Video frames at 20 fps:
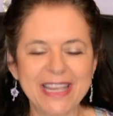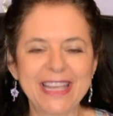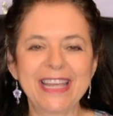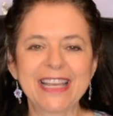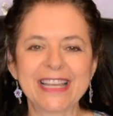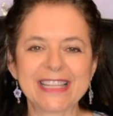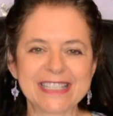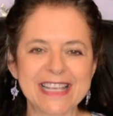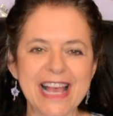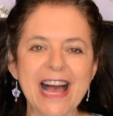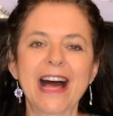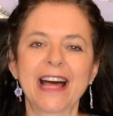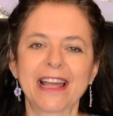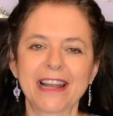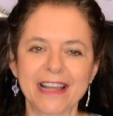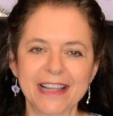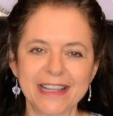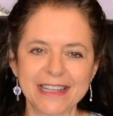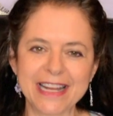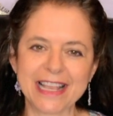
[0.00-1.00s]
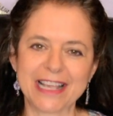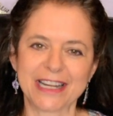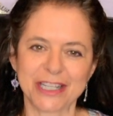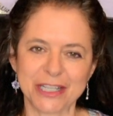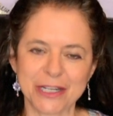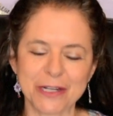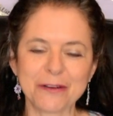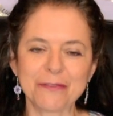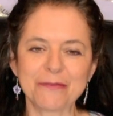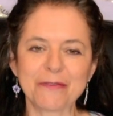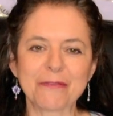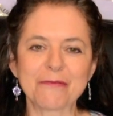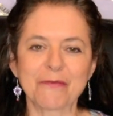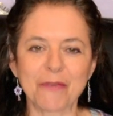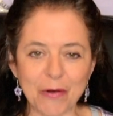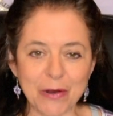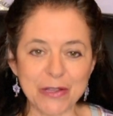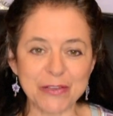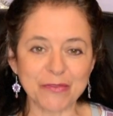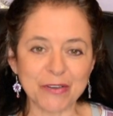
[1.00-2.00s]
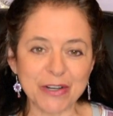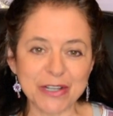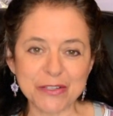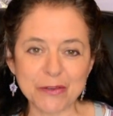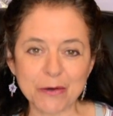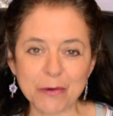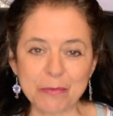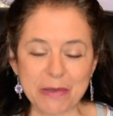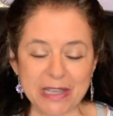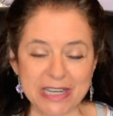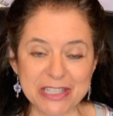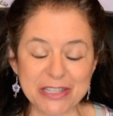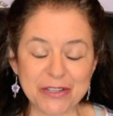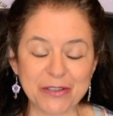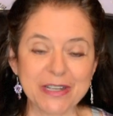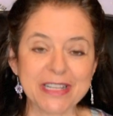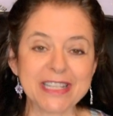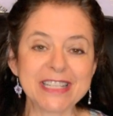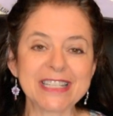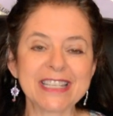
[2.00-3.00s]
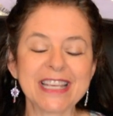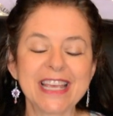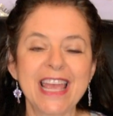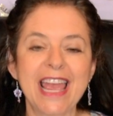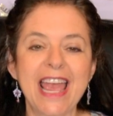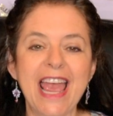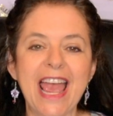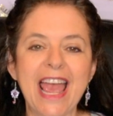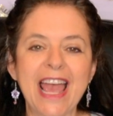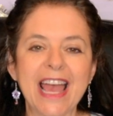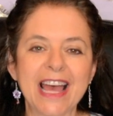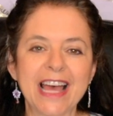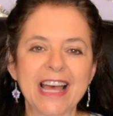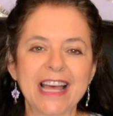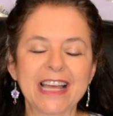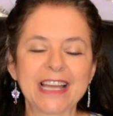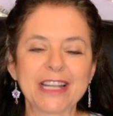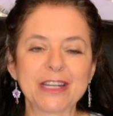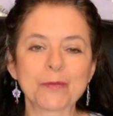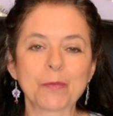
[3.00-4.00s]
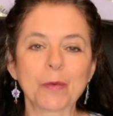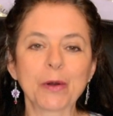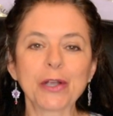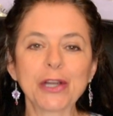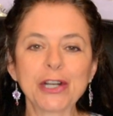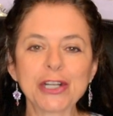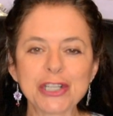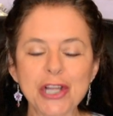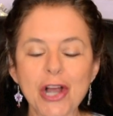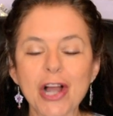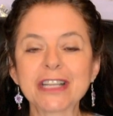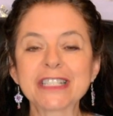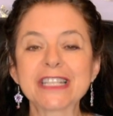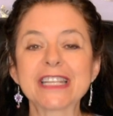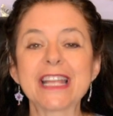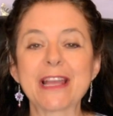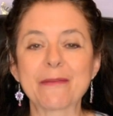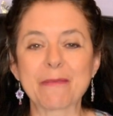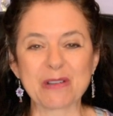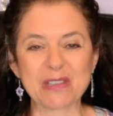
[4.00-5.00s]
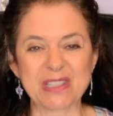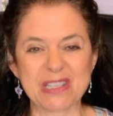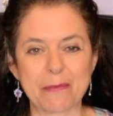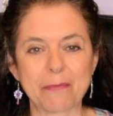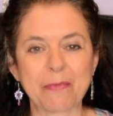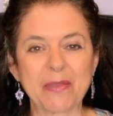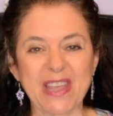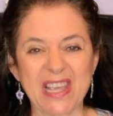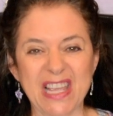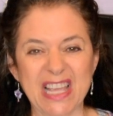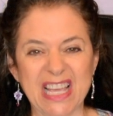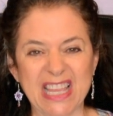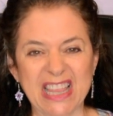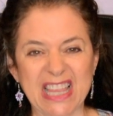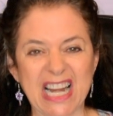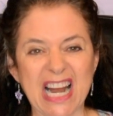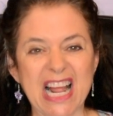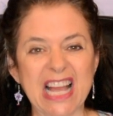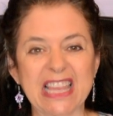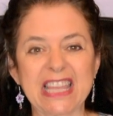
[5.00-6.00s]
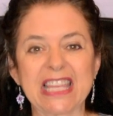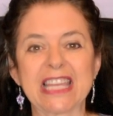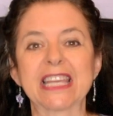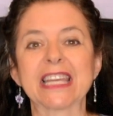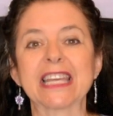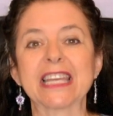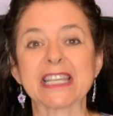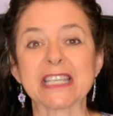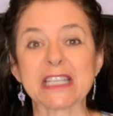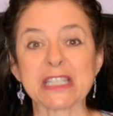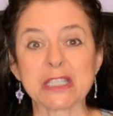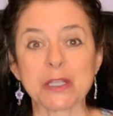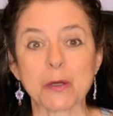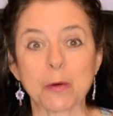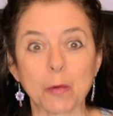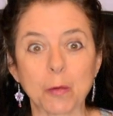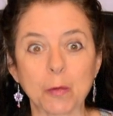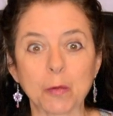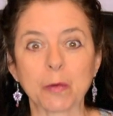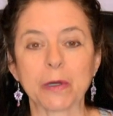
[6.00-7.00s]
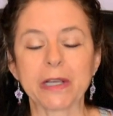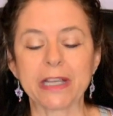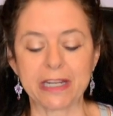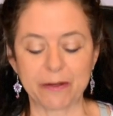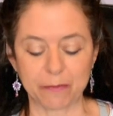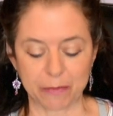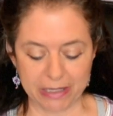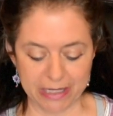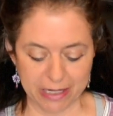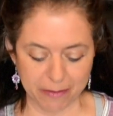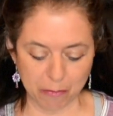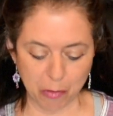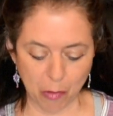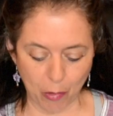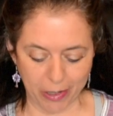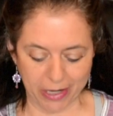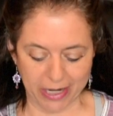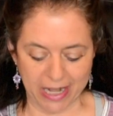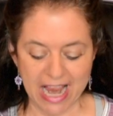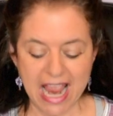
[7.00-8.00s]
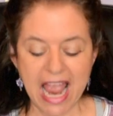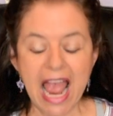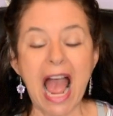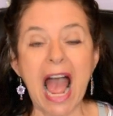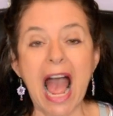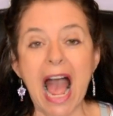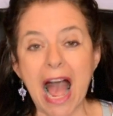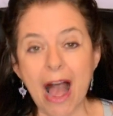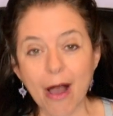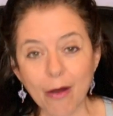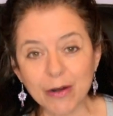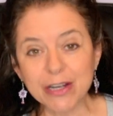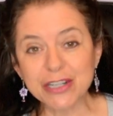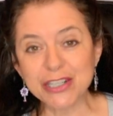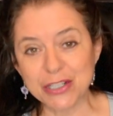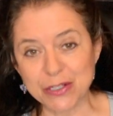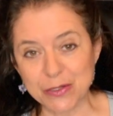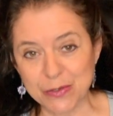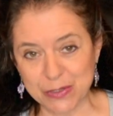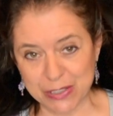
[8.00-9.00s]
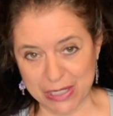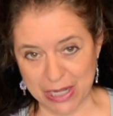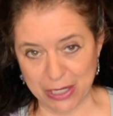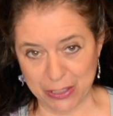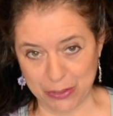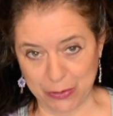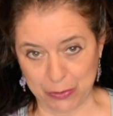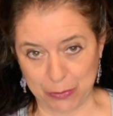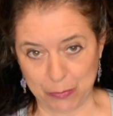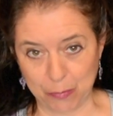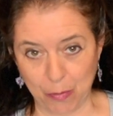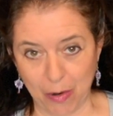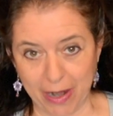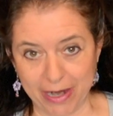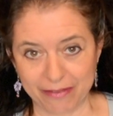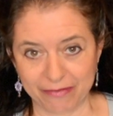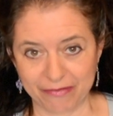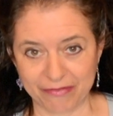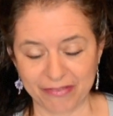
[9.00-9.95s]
It's Hannah Nesher from Voice for Israel Ministries, and we're going to talk today about something that I think is really, really important: how to choose a good wife.